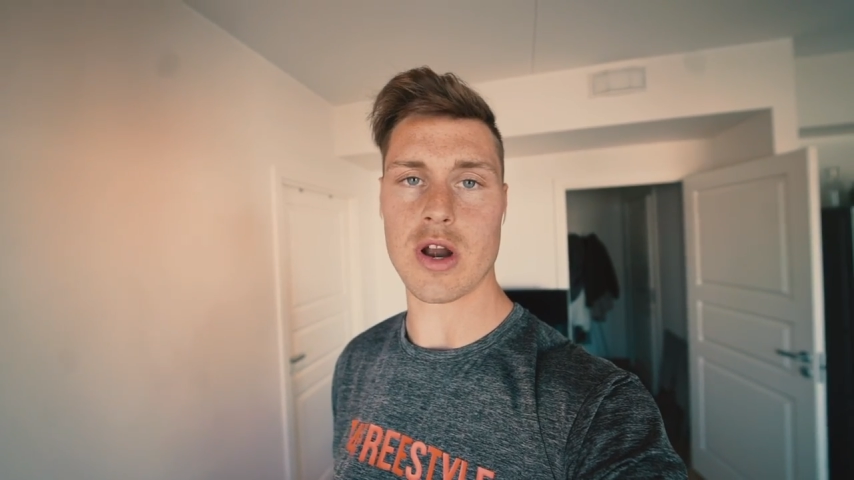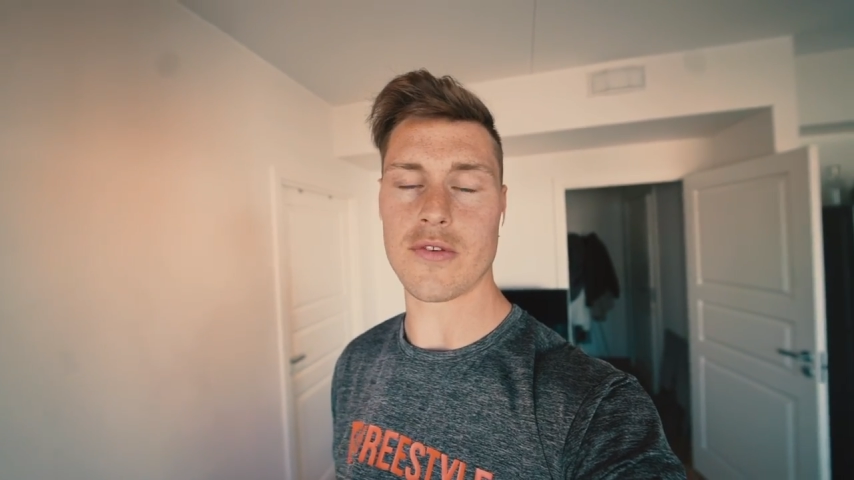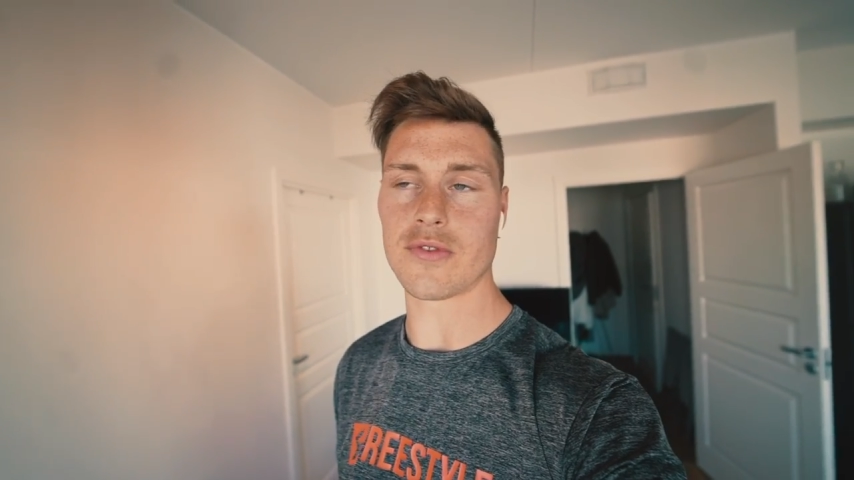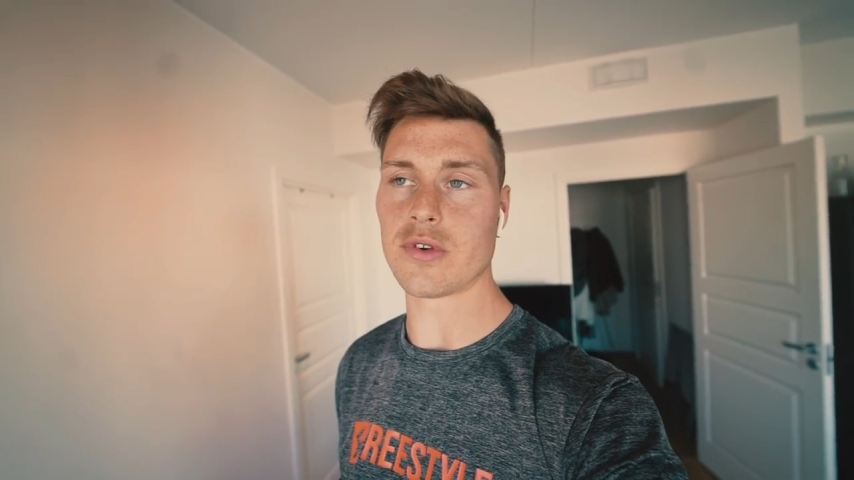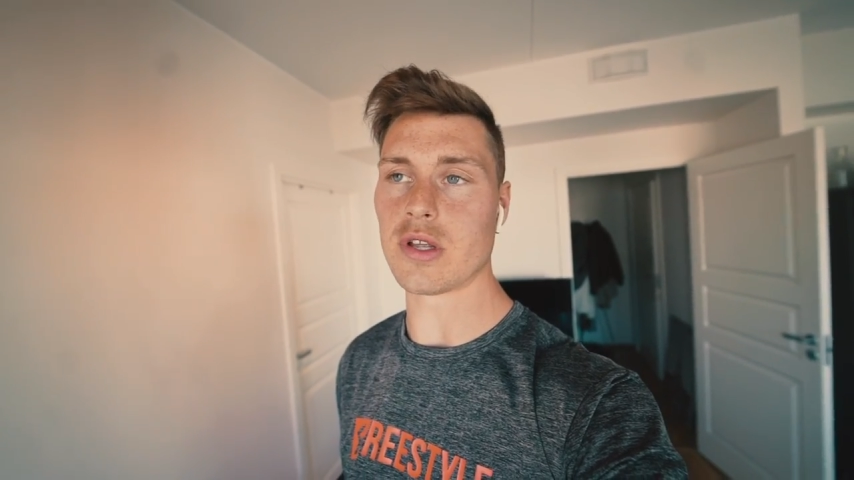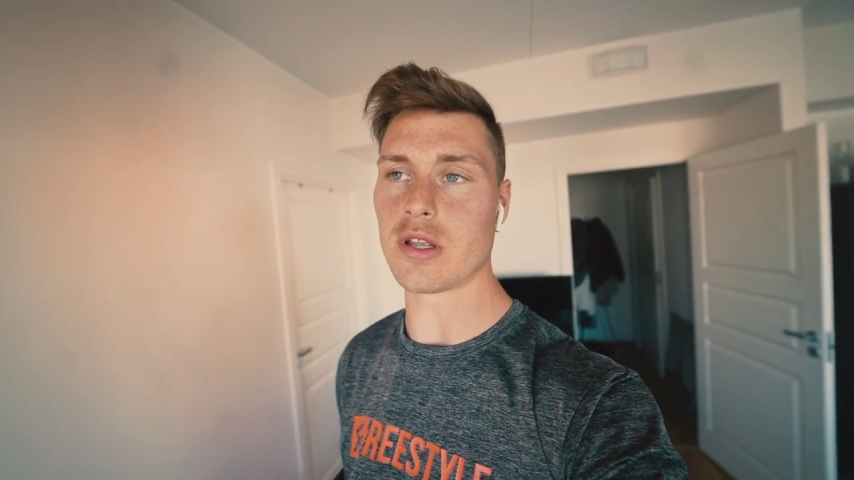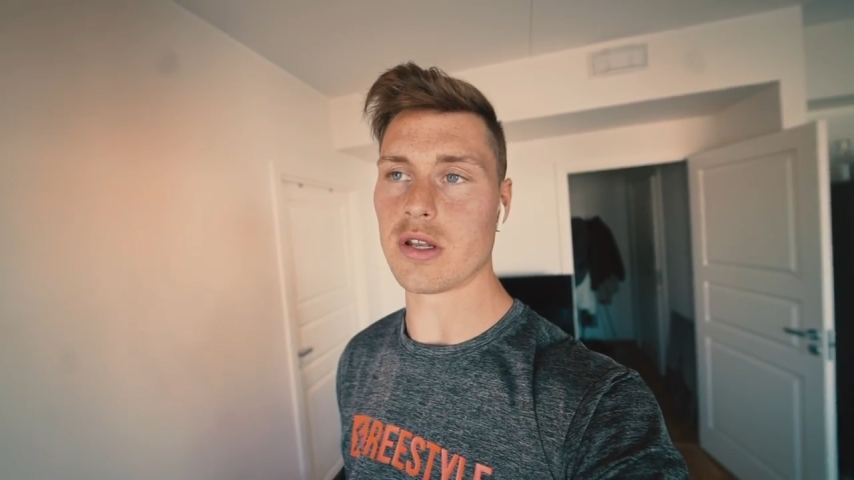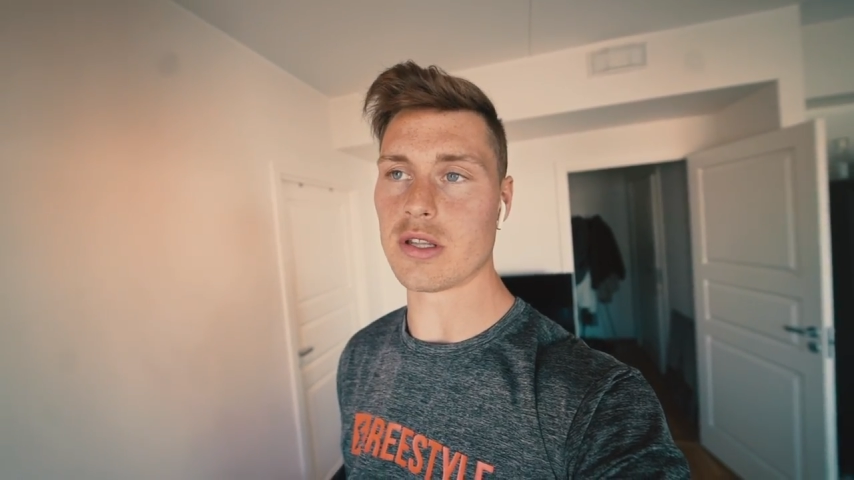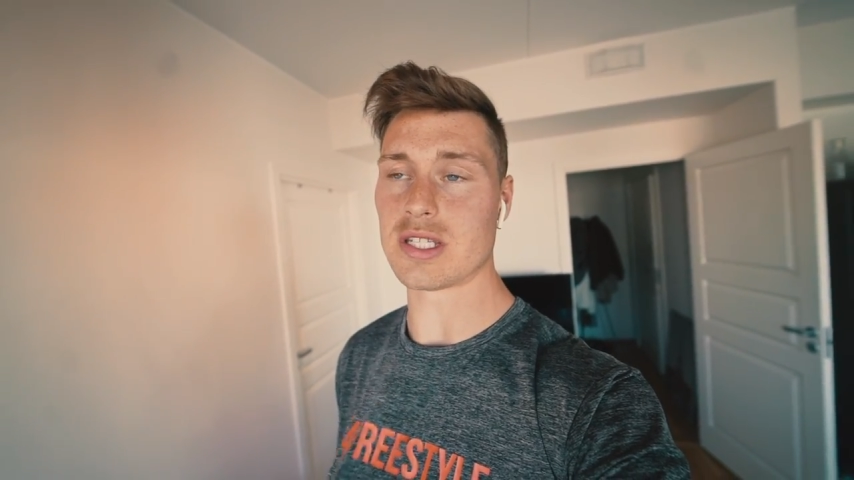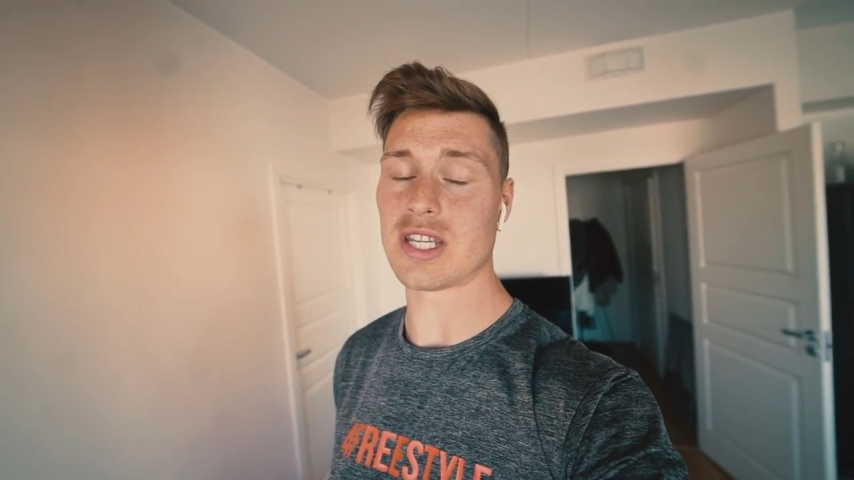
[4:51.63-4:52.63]
after
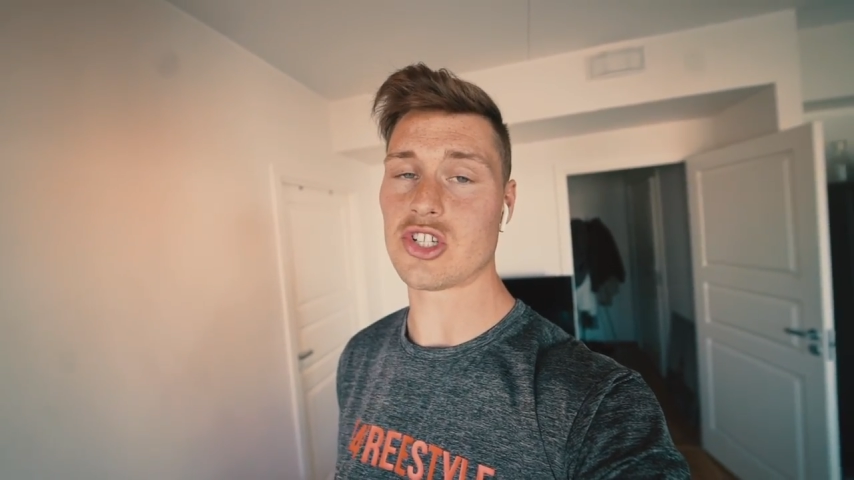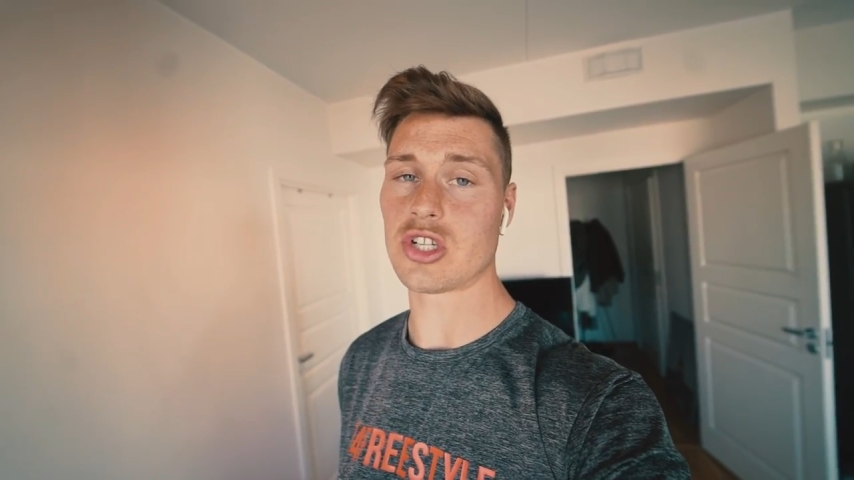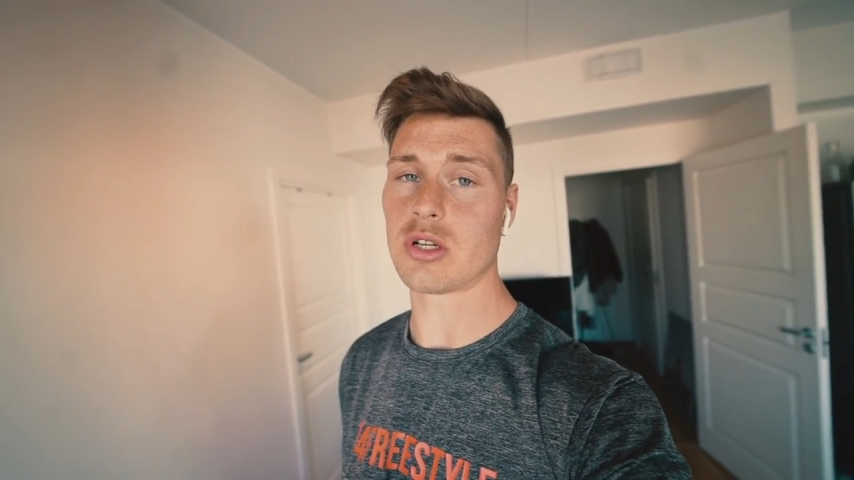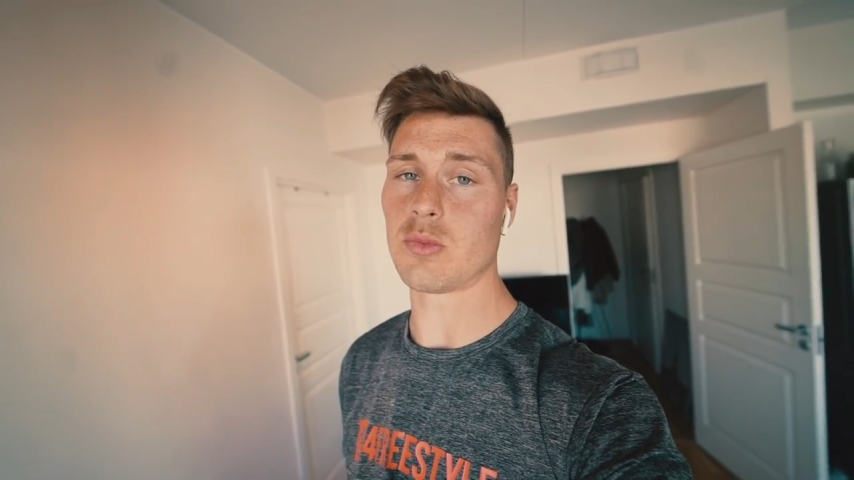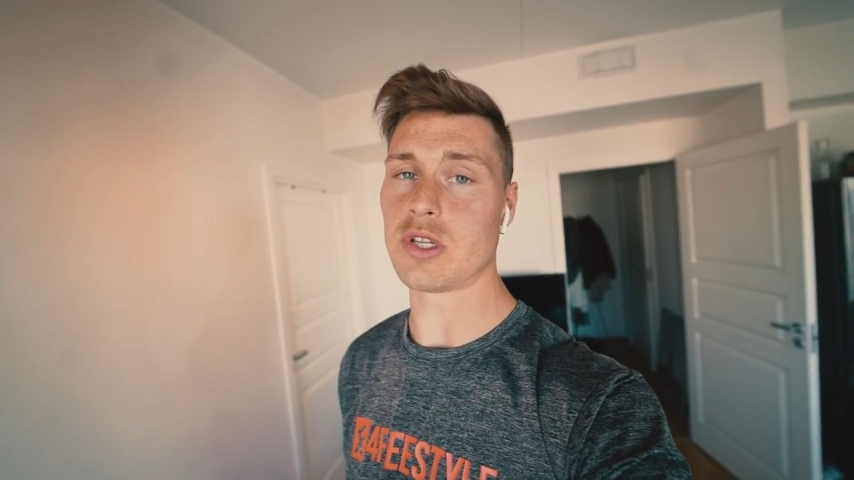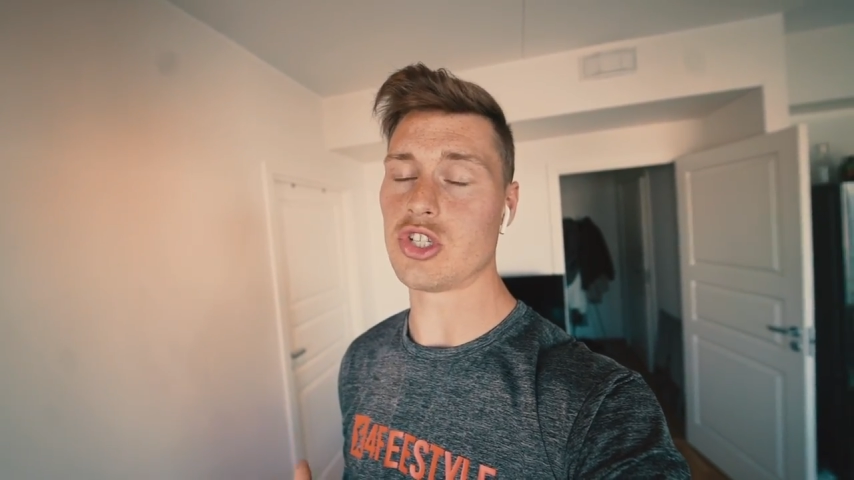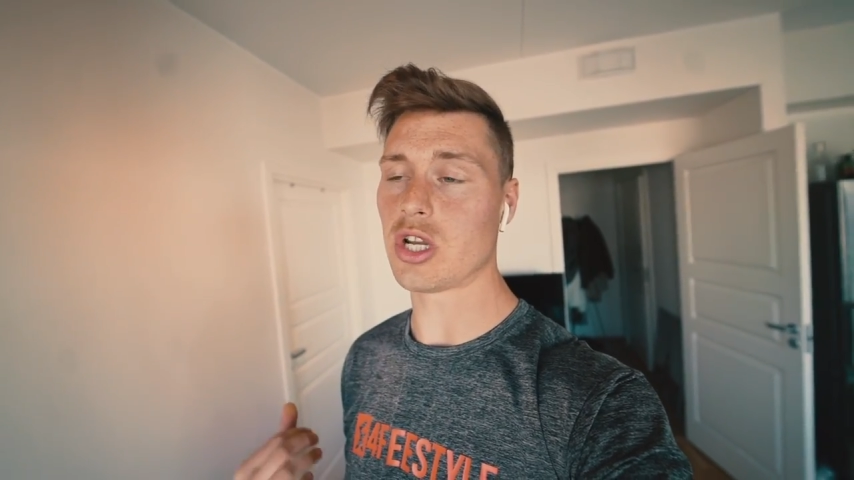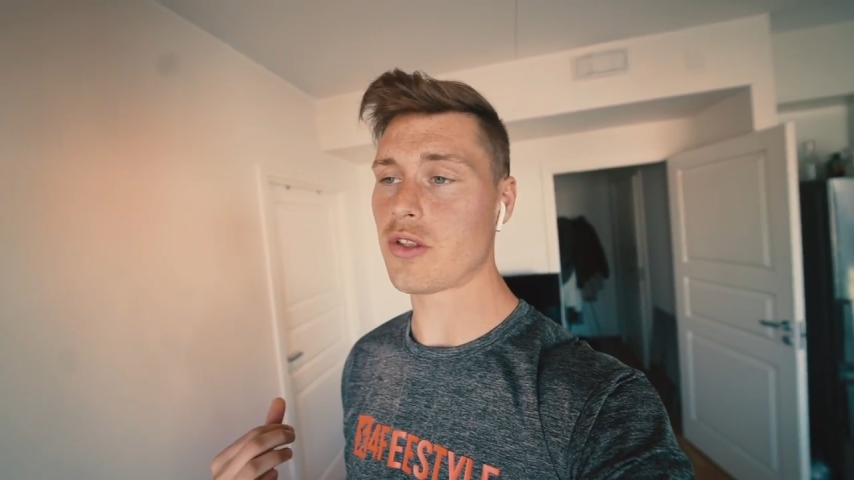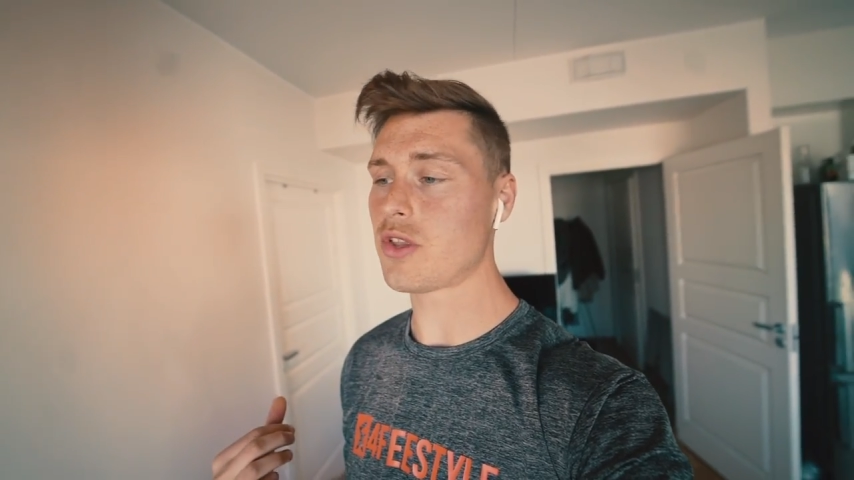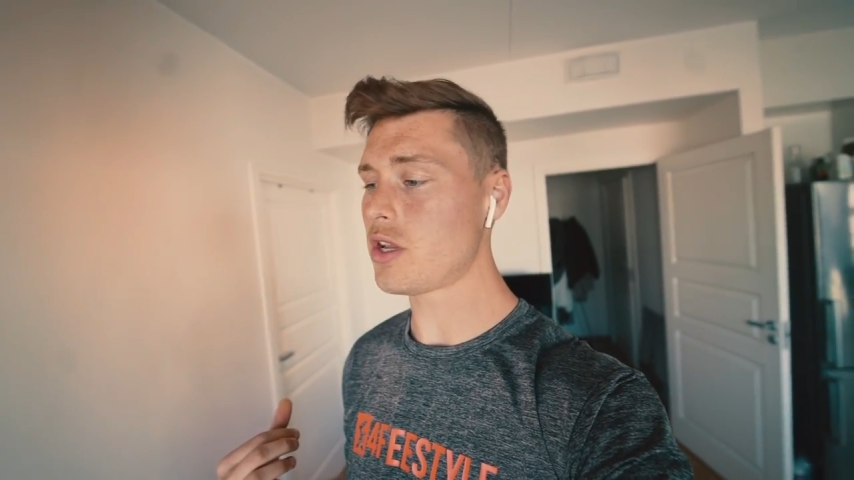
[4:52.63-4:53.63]
the session with
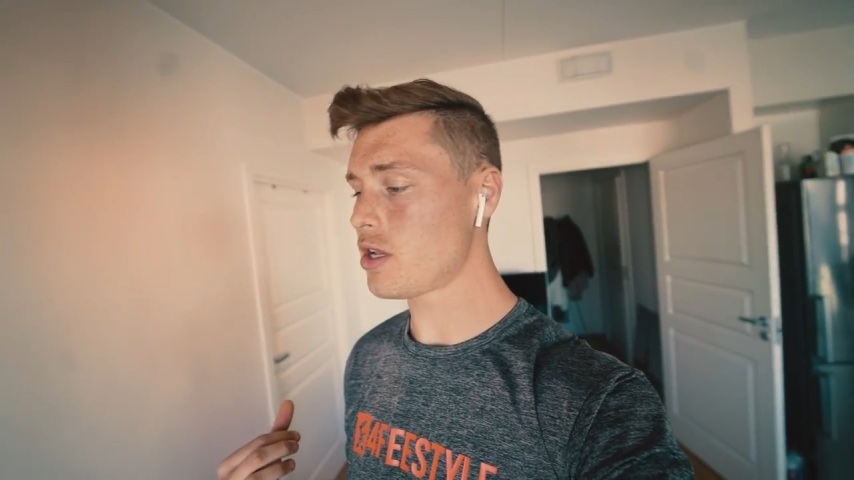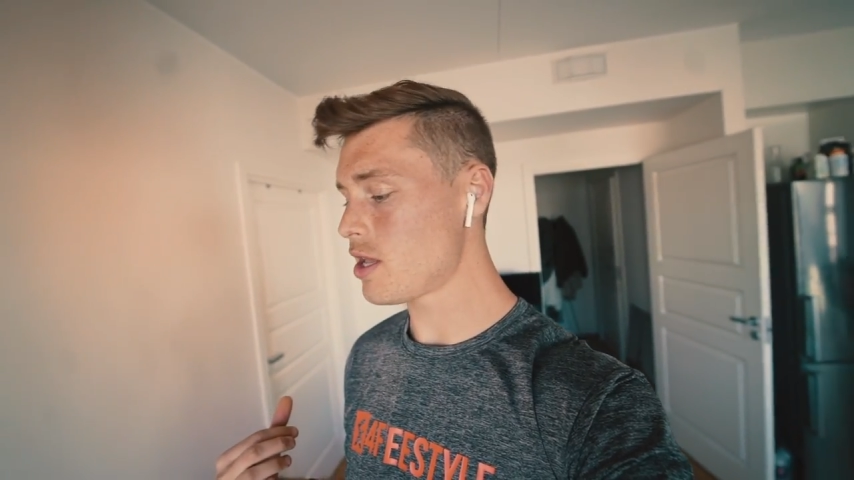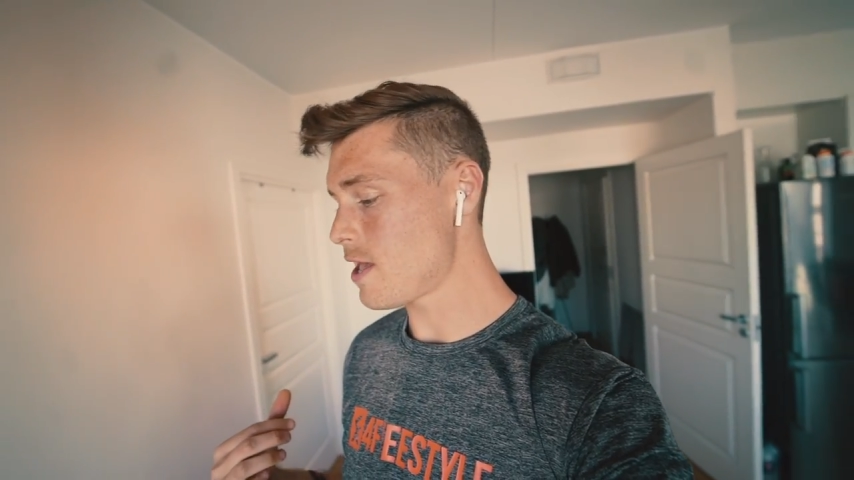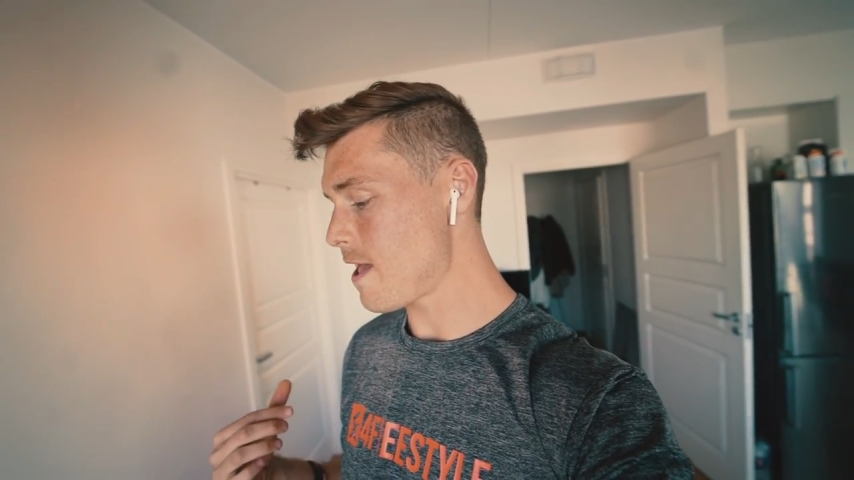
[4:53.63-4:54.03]
Jonathan.